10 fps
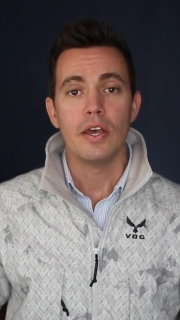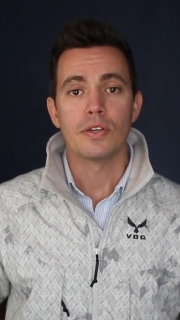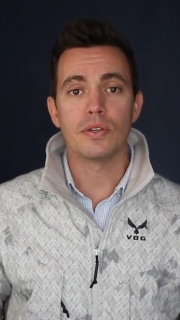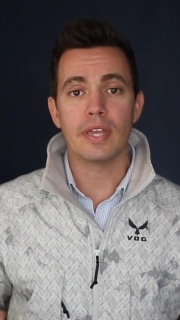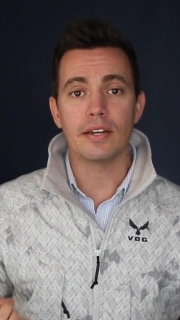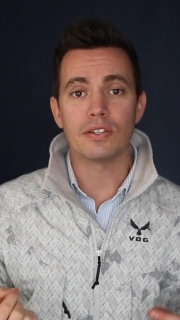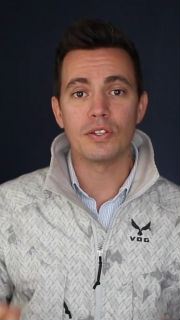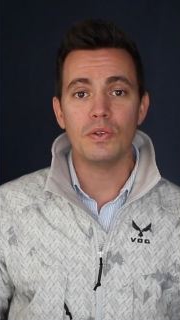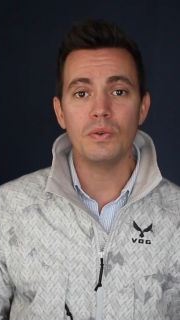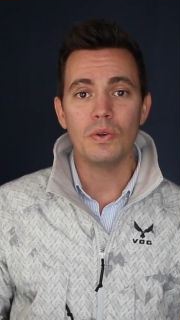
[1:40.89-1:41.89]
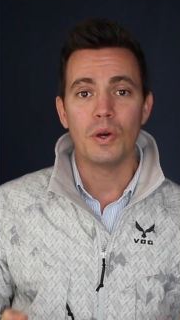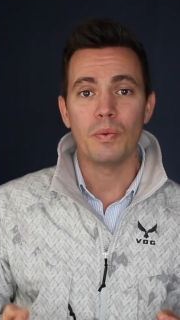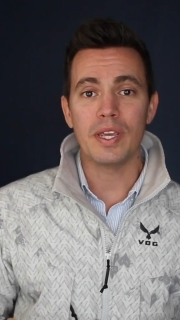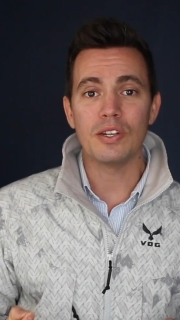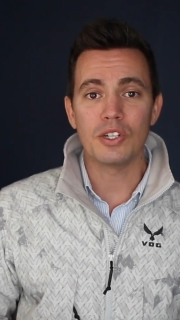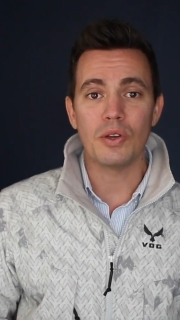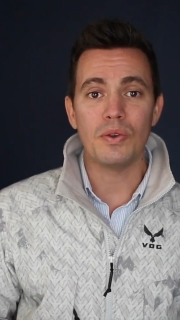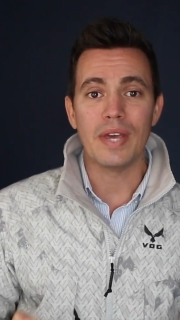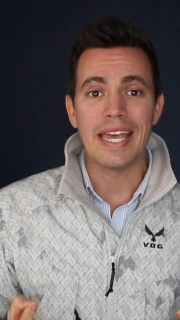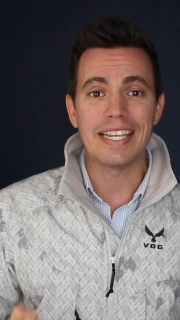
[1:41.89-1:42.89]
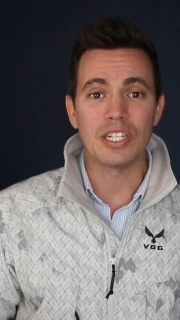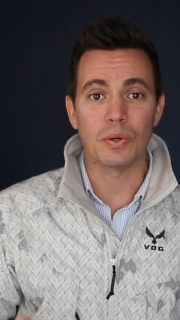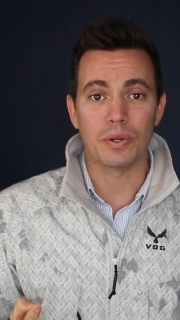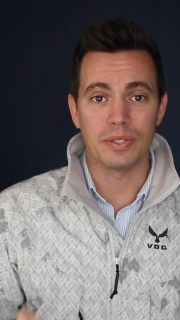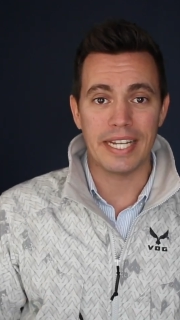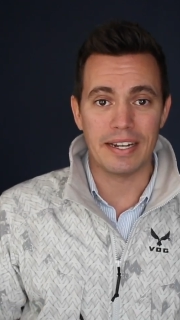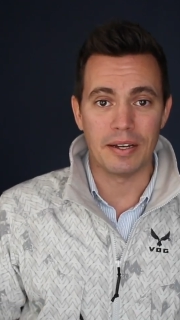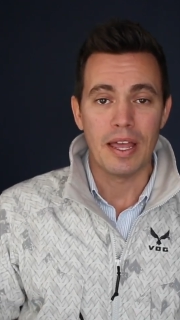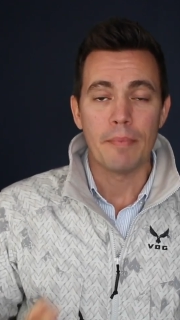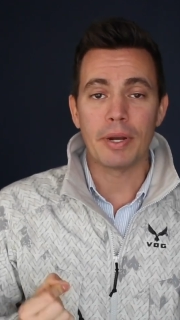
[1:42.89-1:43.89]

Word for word: so that soon we can show you historical data.